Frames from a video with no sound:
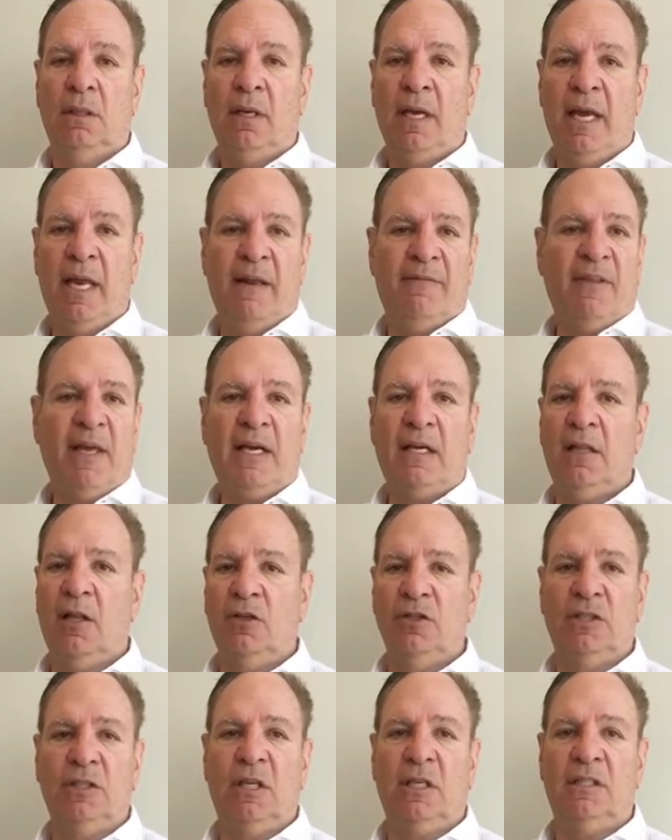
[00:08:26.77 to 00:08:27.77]
And if that
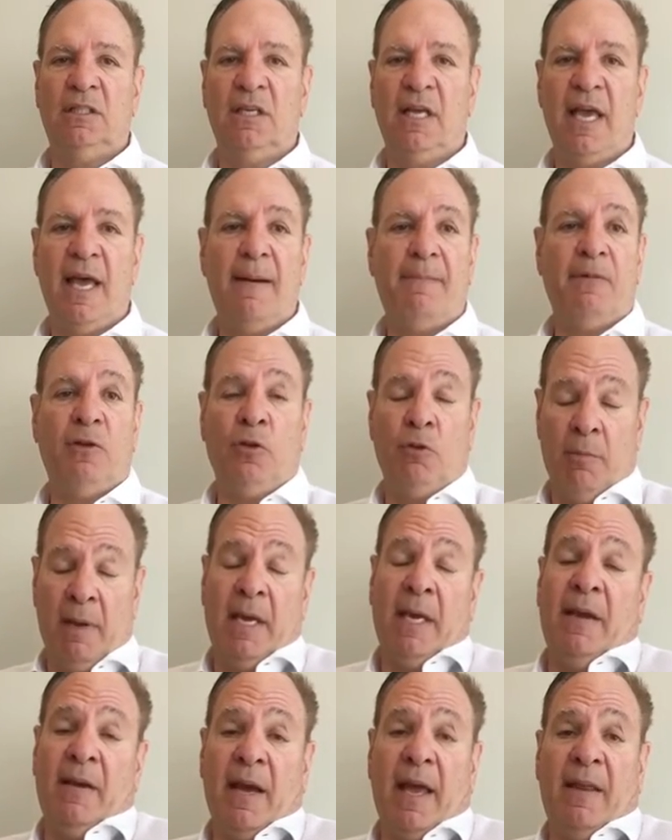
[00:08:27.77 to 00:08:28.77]
closing doesn't happen, you
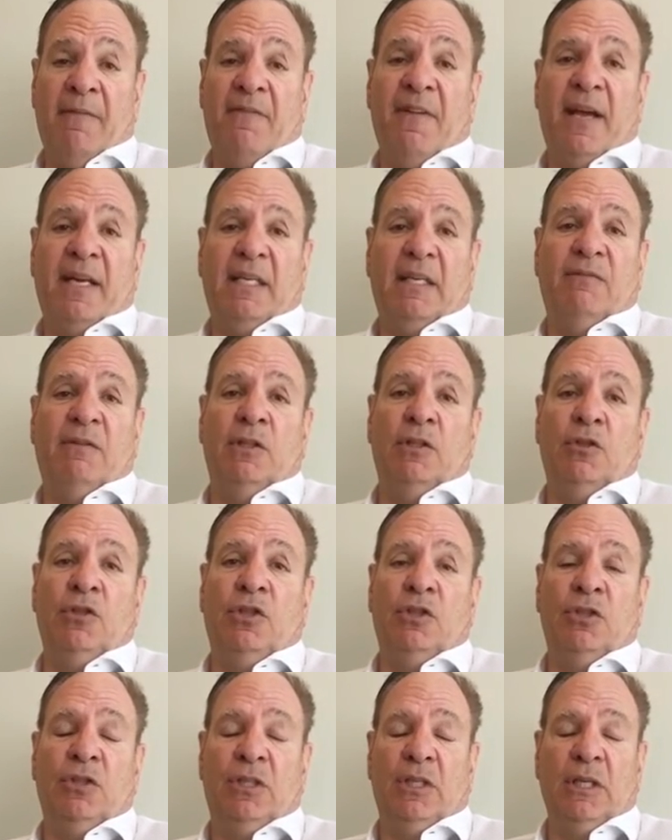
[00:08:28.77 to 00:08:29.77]
may in fact even
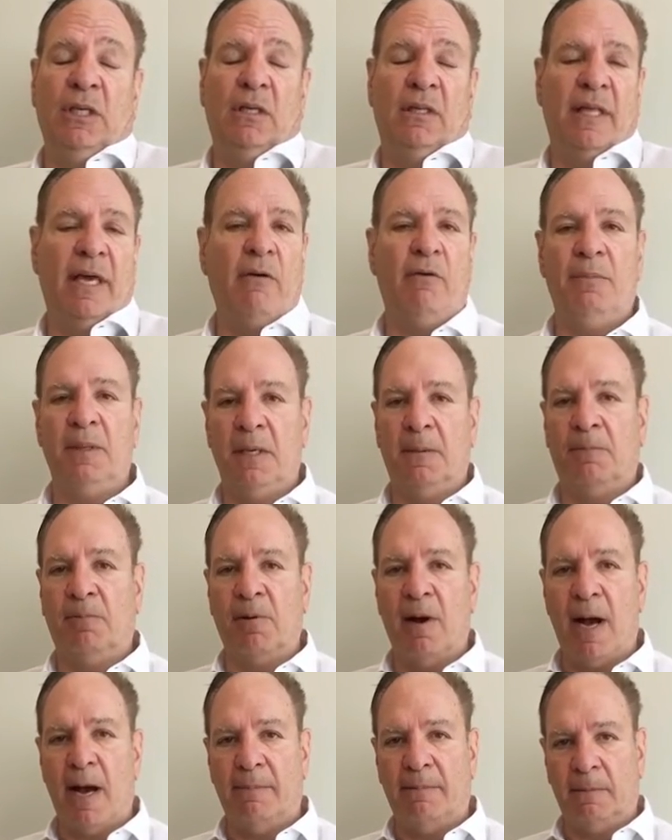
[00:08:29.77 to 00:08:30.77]
lose your deal, and that would be a
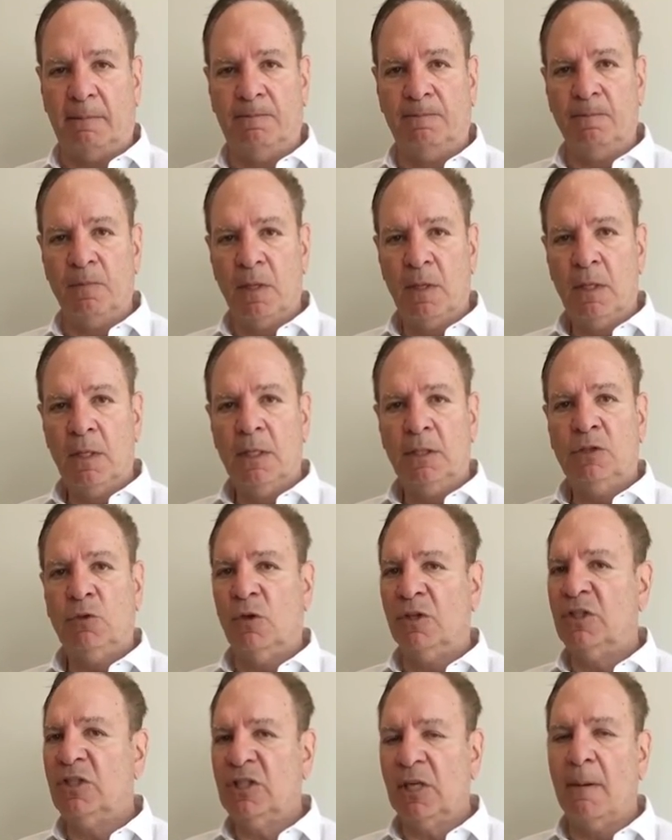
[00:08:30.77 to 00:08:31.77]
problem. So
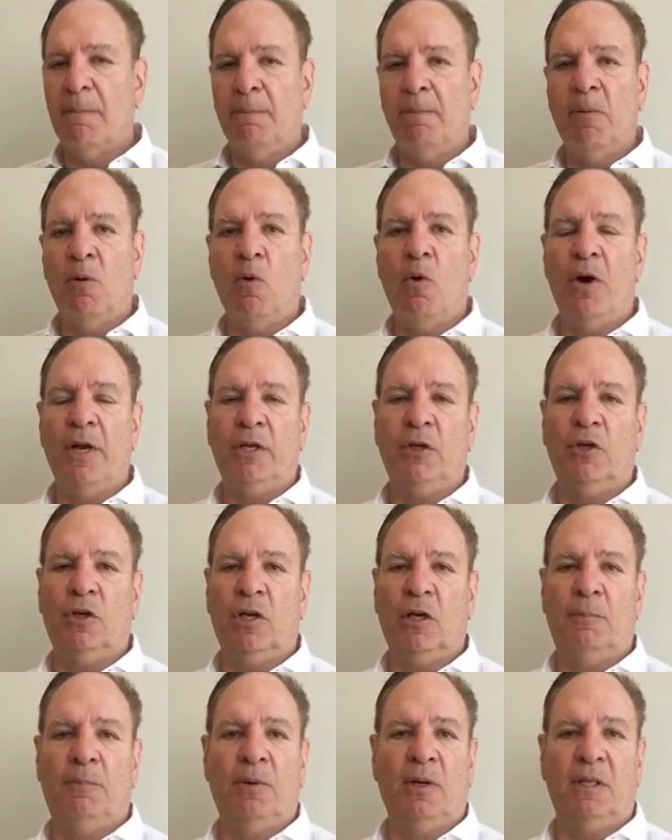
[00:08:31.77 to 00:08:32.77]
at some point you're
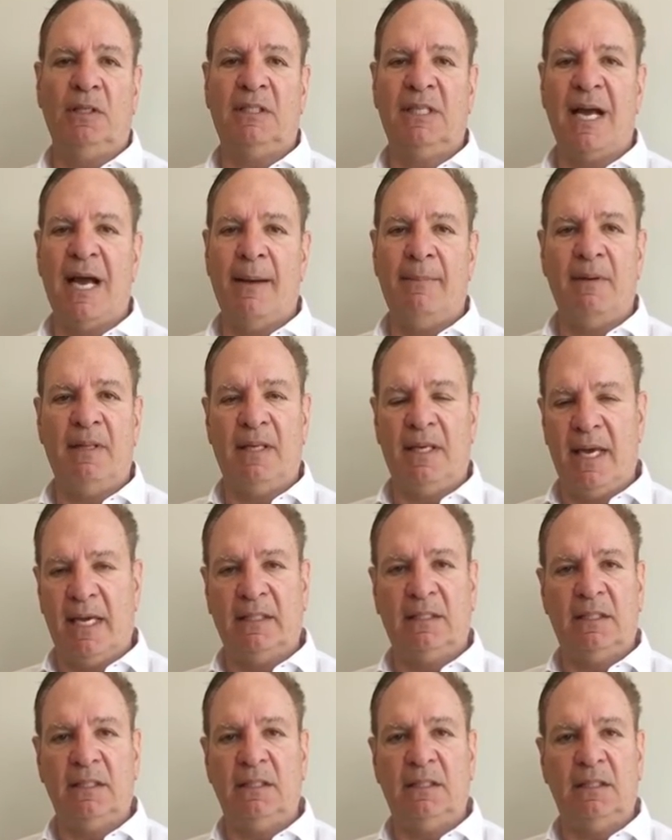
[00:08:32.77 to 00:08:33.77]
going to put a time of the
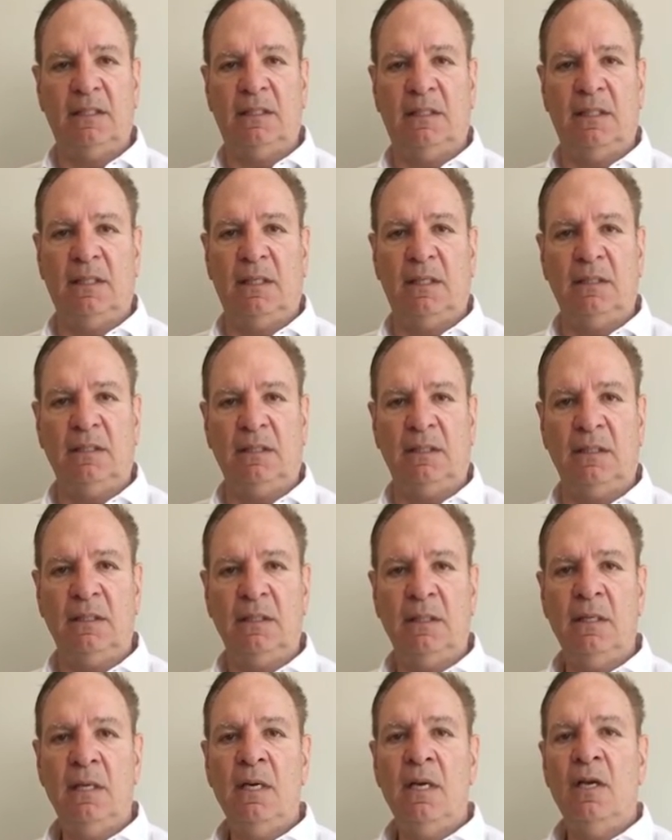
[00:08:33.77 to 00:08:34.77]
essence into
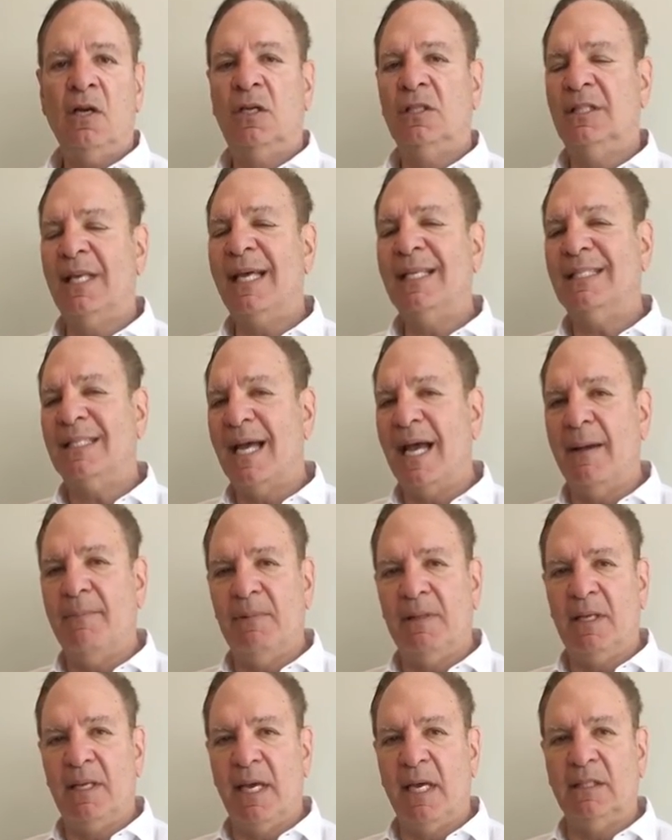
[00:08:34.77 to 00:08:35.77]
this, because that time
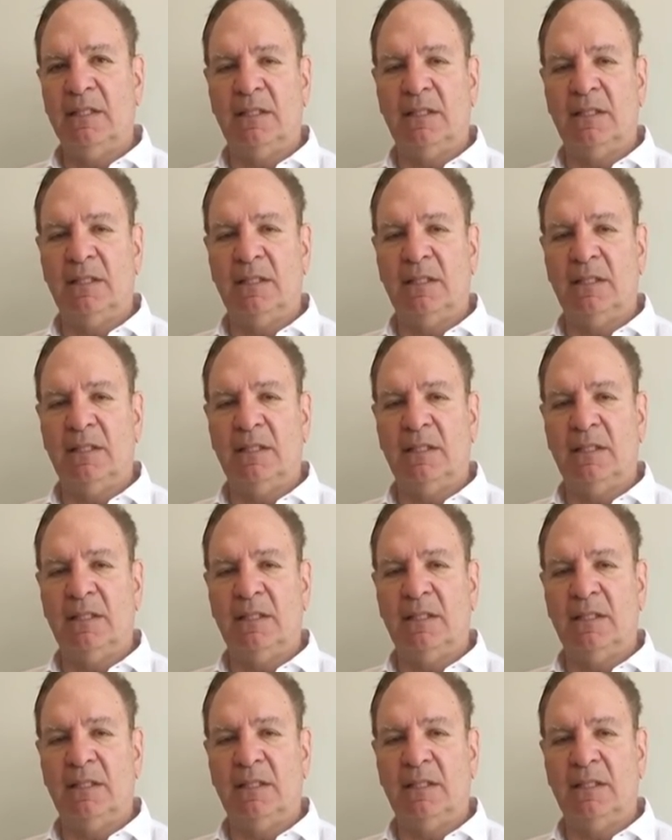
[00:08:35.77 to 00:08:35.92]
of the